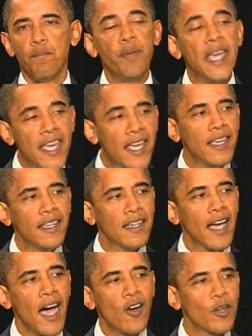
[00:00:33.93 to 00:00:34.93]
B,
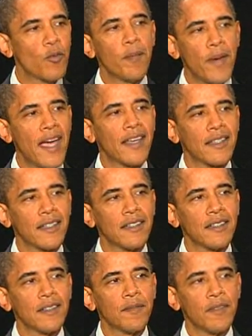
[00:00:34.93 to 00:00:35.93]
how can we make
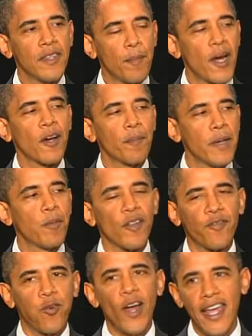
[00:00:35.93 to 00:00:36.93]
the American people
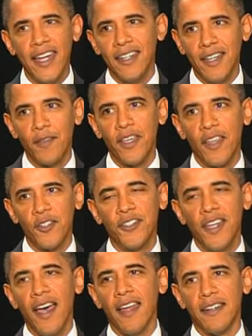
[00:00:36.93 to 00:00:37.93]
afraid of the other
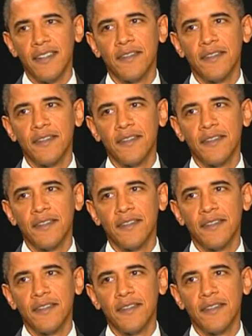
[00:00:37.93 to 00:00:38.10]
side?